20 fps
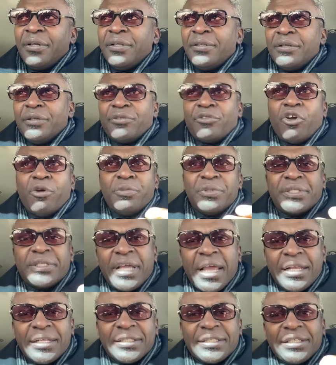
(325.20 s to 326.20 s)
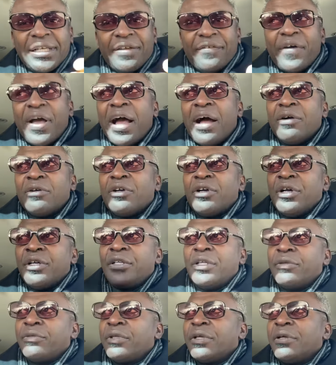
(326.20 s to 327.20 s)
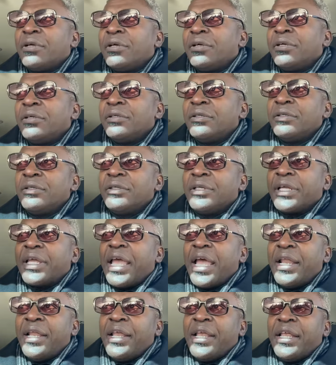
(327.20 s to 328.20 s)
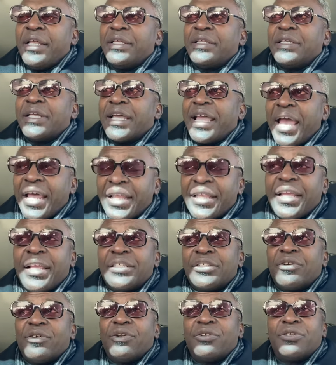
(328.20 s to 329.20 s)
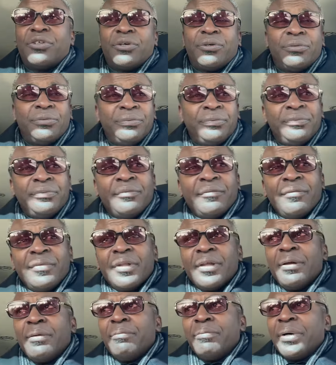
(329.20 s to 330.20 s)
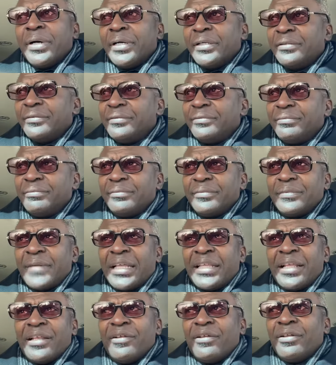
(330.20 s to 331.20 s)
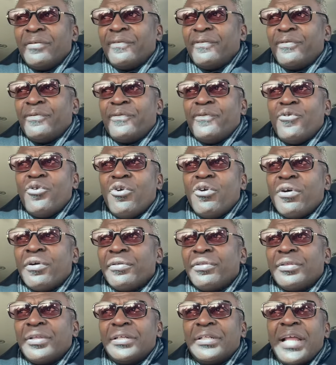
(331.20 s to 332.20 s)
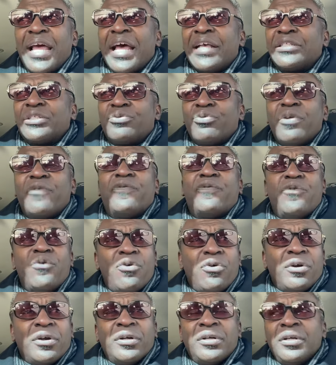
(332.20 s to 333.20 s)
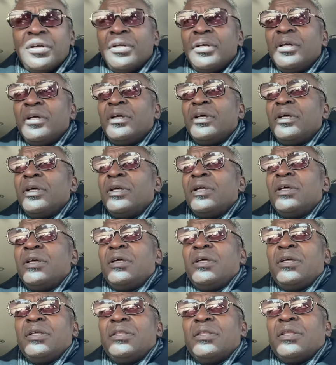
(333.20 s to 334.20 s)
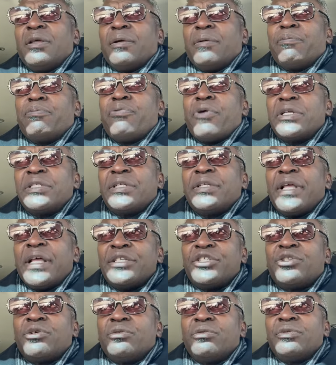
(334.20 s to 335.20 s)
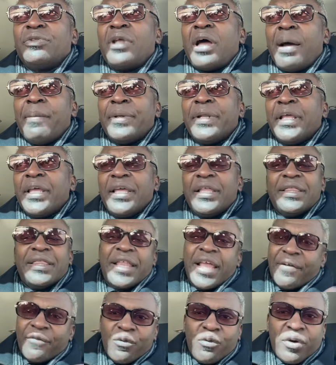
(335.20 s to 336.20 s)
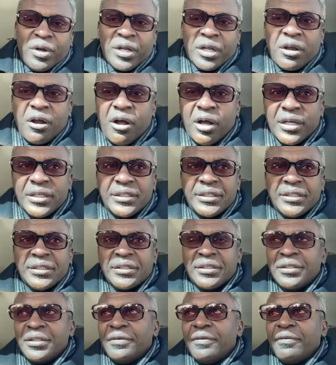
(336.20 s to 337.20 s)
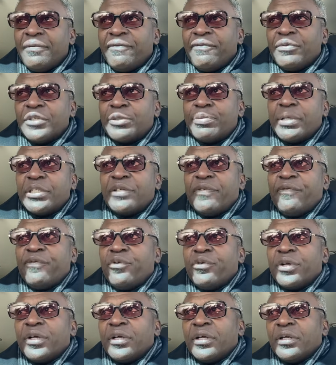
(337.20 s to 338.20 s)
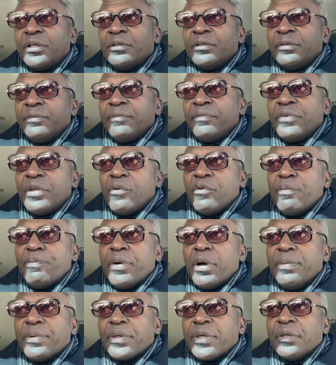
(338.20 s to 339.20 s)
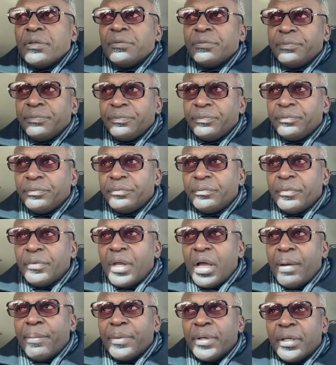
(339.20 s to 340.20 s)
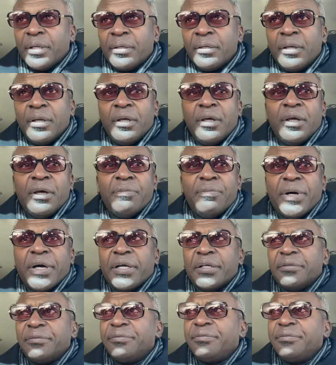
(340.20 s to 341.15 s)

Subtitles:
thermostat to see how good the candidate is going to do. But I think the last three, four, the presidential nominee never won the caucuses, especially for the Republican nominee. But